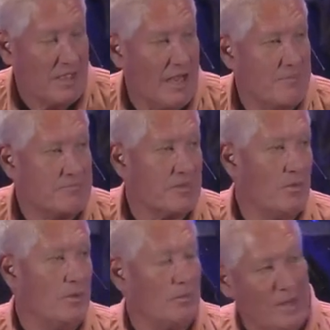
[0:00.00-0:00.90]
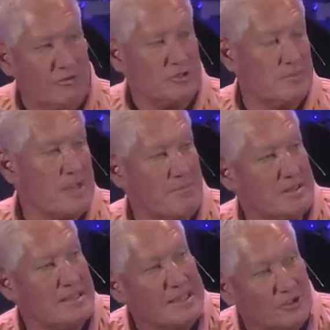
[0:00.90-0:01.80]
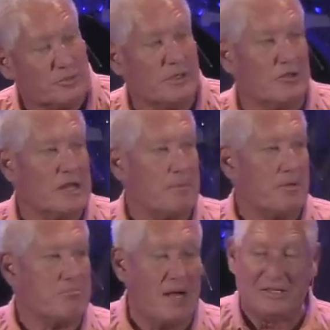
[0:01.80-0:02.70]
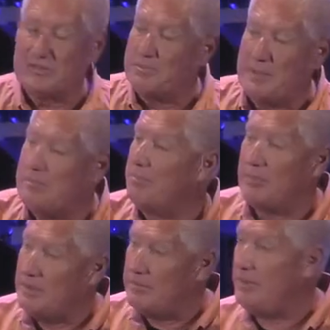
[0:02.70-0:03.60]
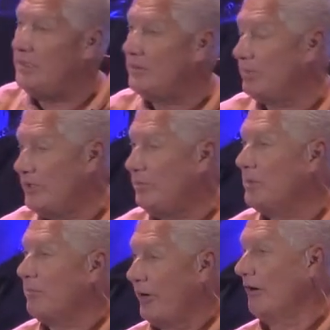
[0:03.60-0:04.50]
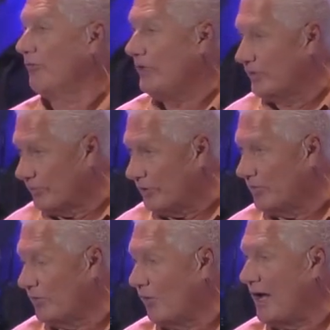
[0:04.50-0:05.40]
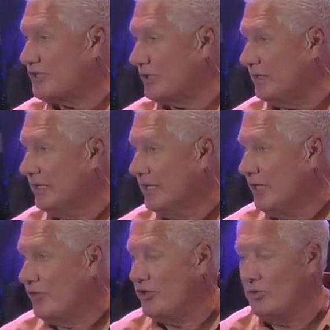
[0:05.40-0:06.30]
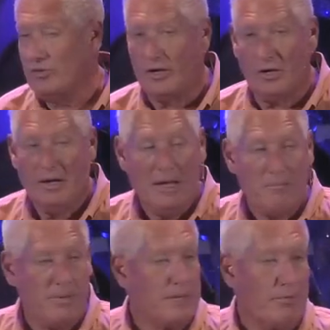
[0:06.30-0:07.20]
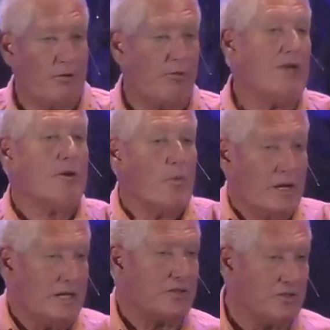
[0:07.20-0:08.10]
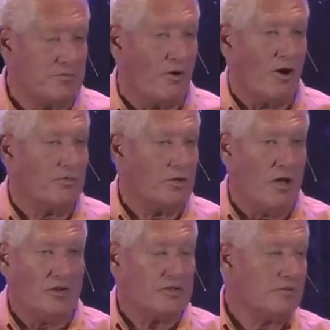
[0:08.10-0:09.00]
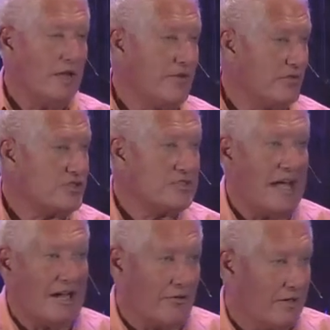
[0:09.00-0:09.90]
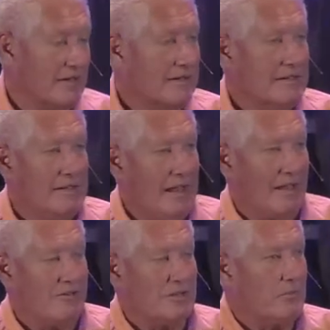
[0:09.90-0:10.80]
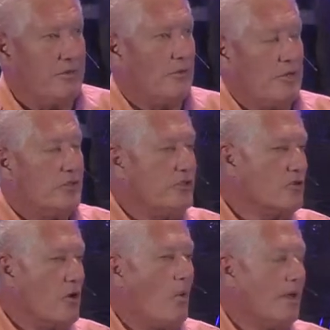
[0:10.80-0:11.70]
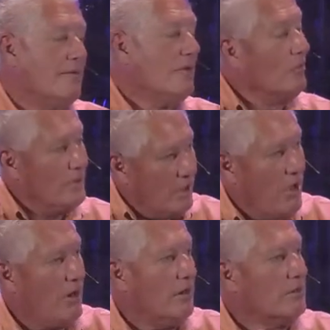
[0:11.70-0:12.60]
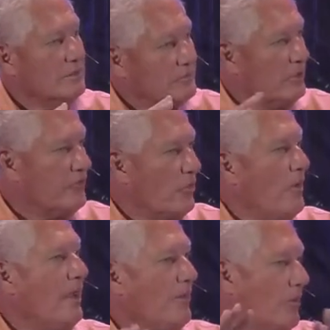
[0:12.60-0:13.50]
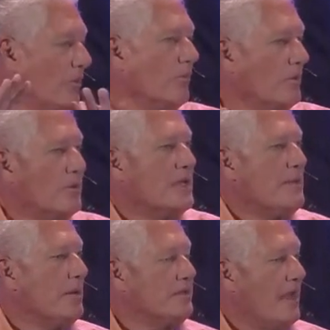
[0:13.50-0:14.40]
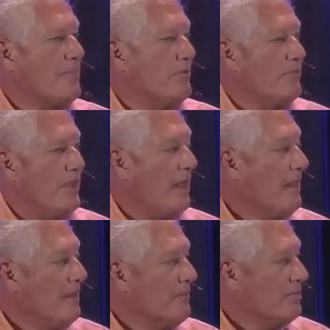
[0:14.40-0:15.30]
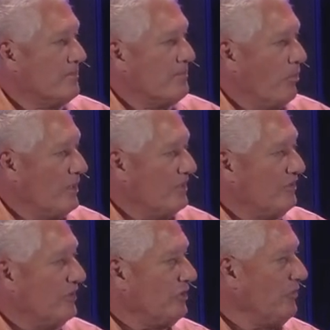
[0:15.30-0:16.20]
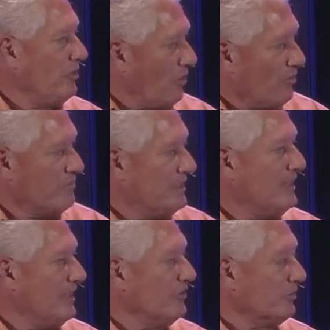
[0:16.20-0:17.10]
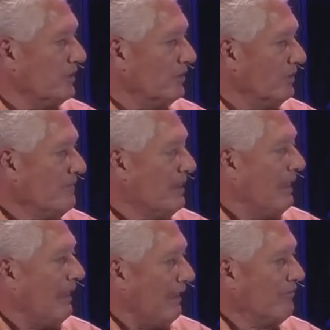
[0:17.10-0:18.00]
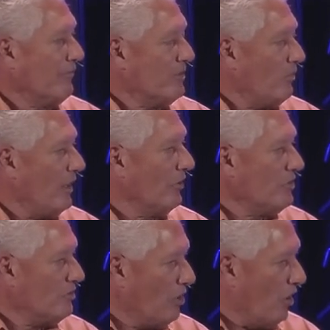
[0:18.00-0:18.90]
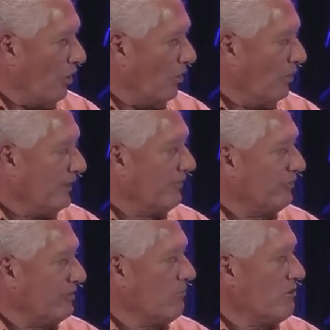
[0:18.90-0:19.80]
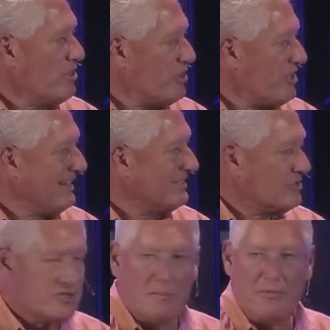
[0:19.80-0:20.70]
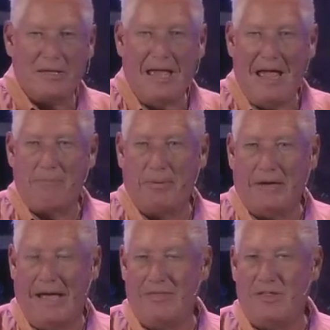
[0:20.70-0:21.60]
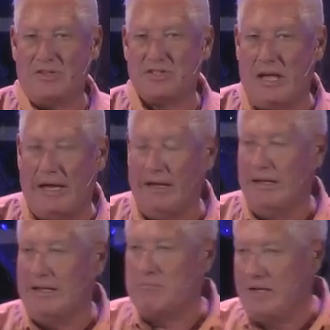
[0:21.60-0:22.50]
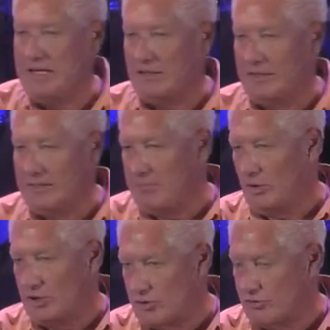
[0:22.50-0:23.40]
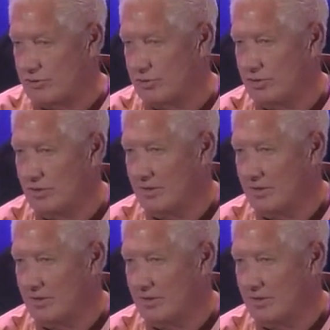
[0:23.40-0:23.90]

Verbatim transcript: Um, we have a trip coming to Israel in a couple of months. Be, be, please be in prayer for Israel if you're watching in the news there. Be in prayer for everyone that's involved. The loss of life is staggering. And someone's saying, Are you still going? We are. It's months away, and we'll, we'll keep on top of that. But my point is this if you go with me to Israel, everywhere you go, if someone thinks something happened on this site, immediately they build a church.